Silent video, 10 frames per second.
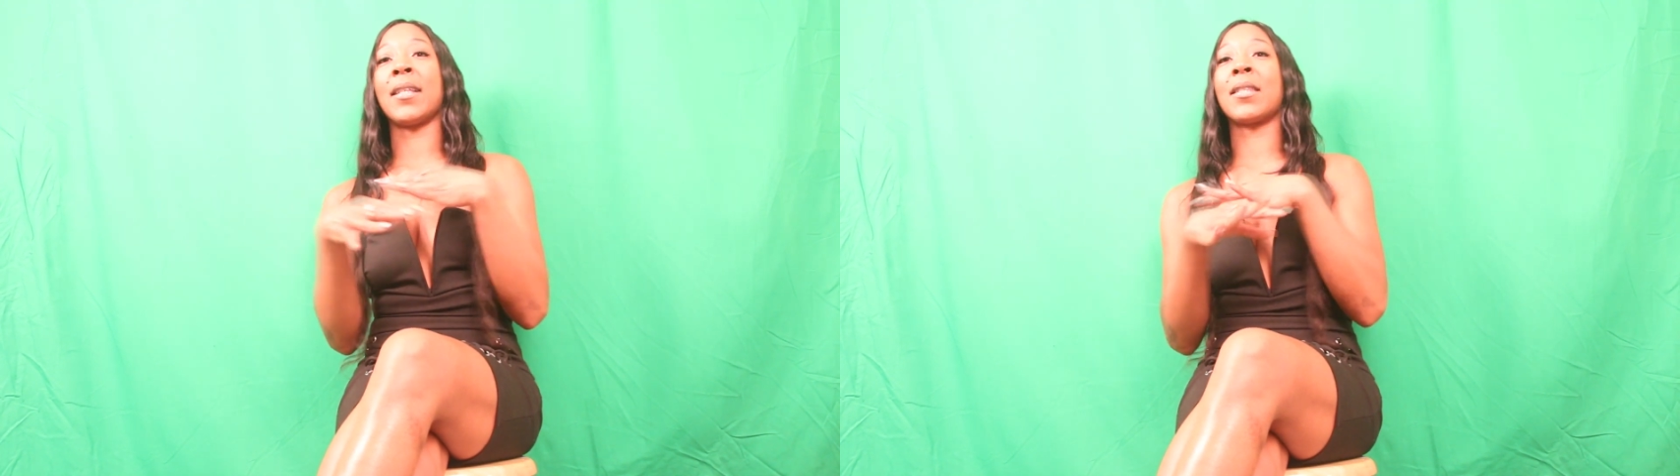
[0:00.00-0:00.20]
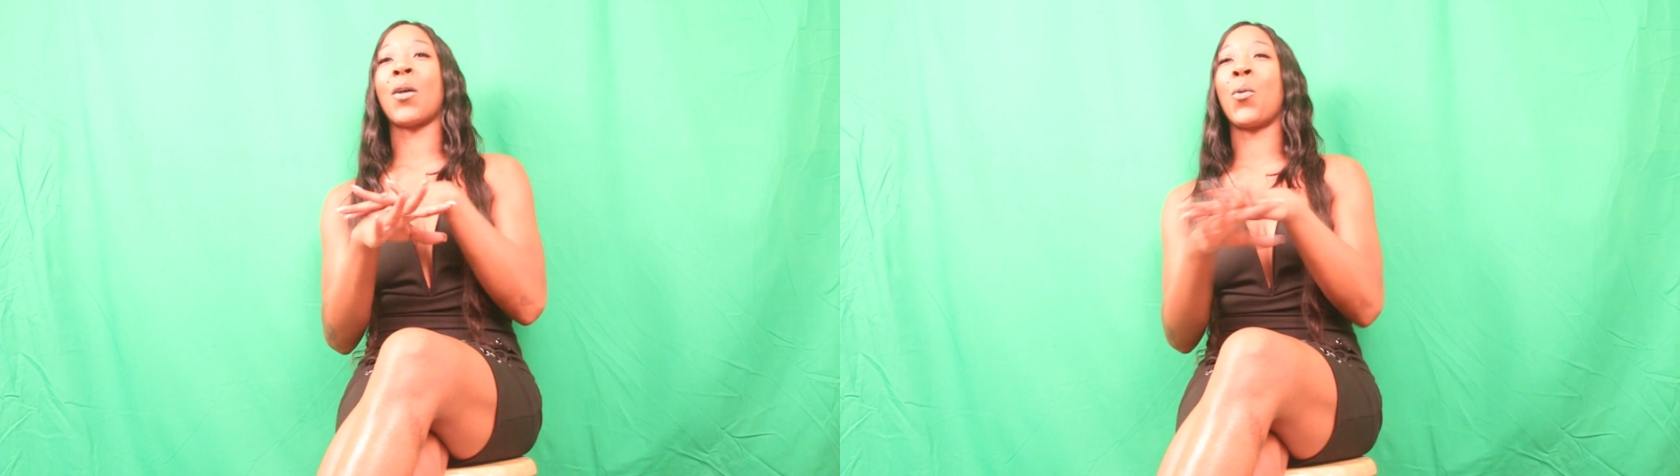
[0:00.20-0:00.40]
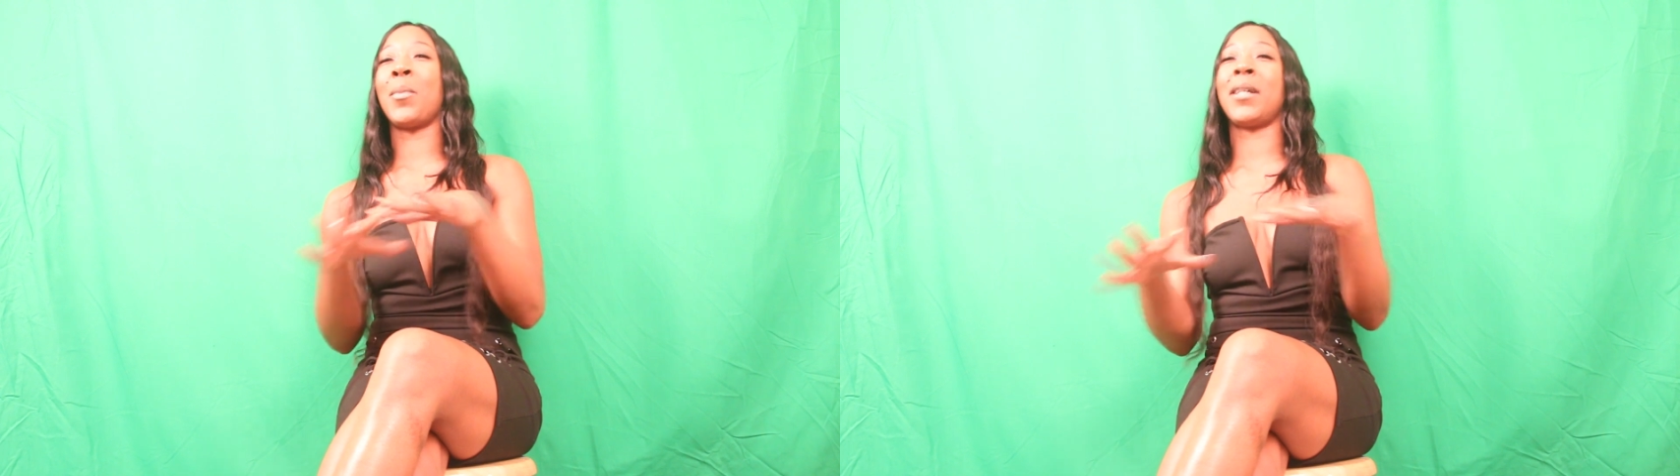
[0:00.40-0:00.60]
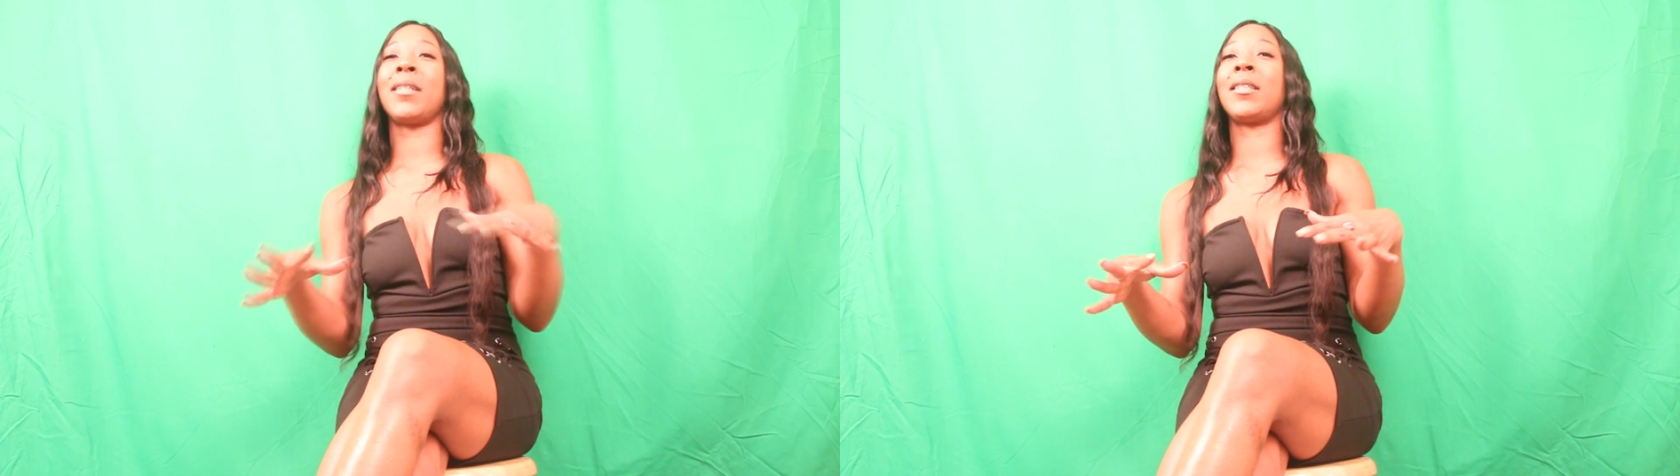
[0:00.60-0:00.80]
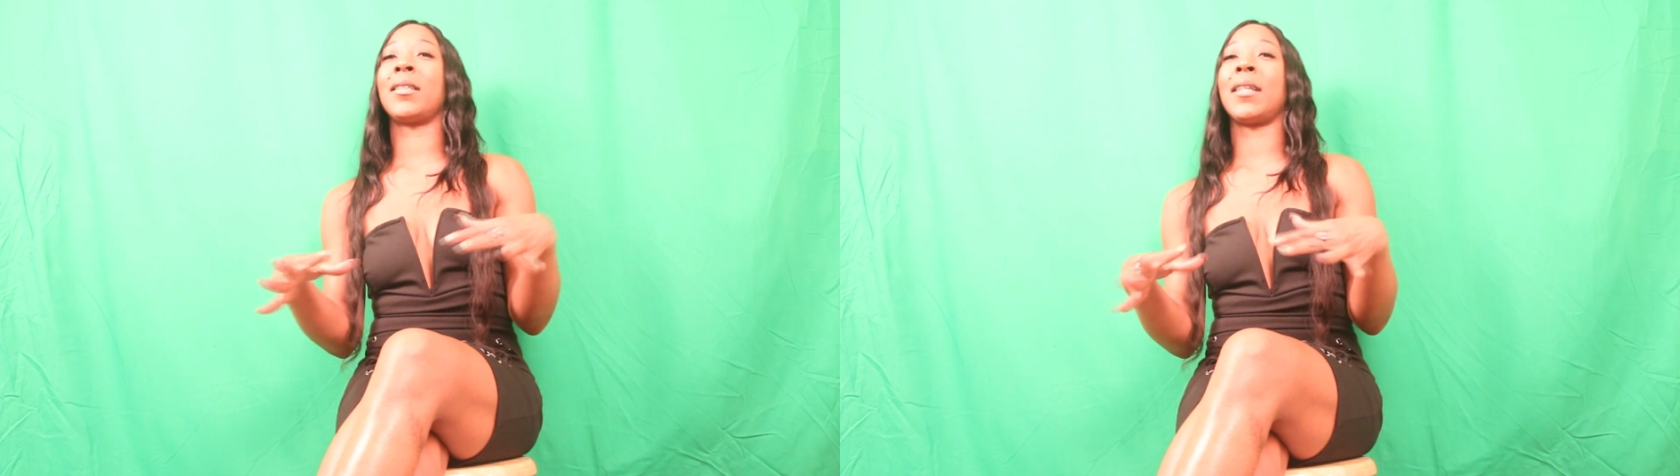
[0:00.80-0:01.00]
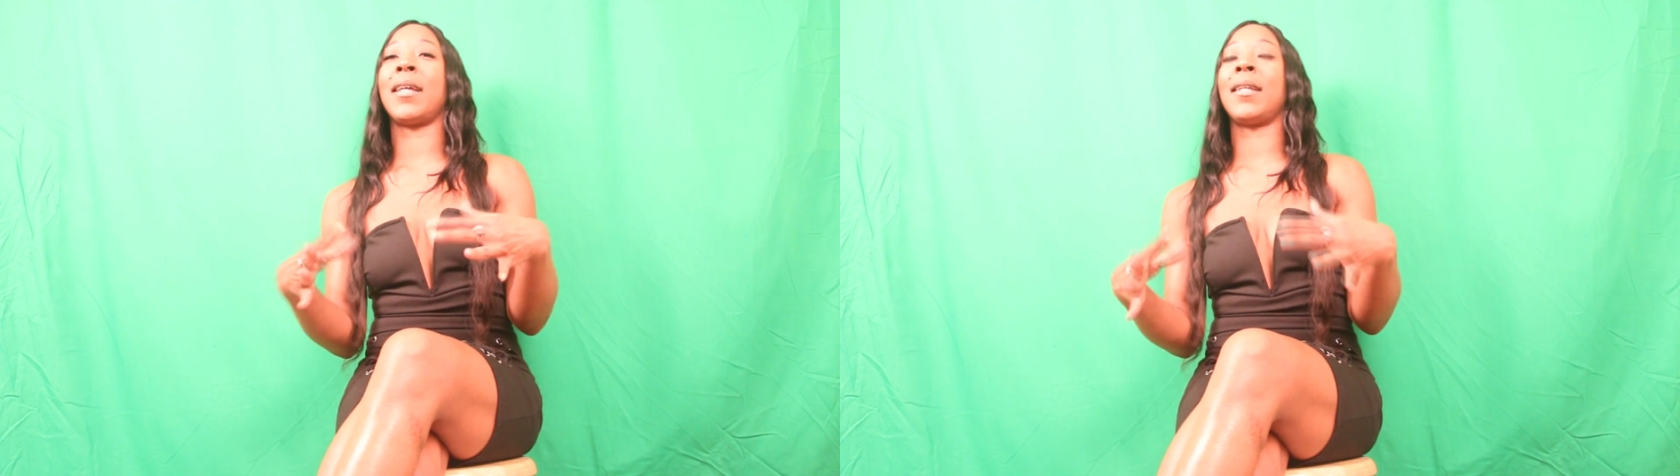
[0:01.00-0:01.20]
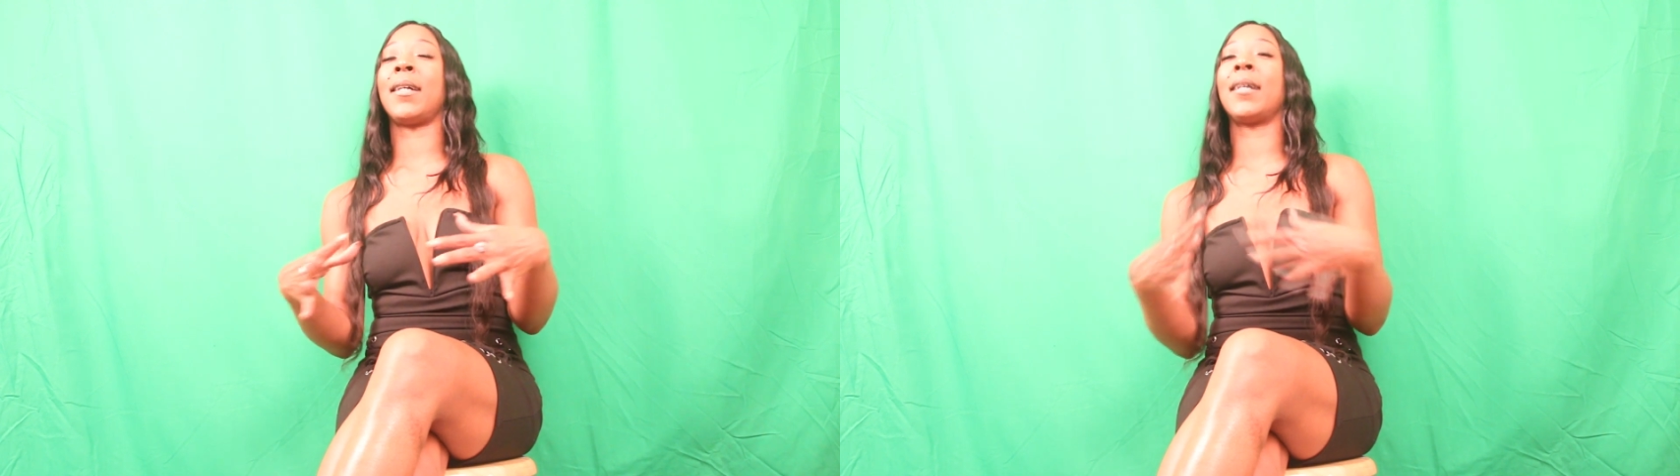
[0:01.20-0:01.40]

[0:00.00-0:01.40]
It's so much in the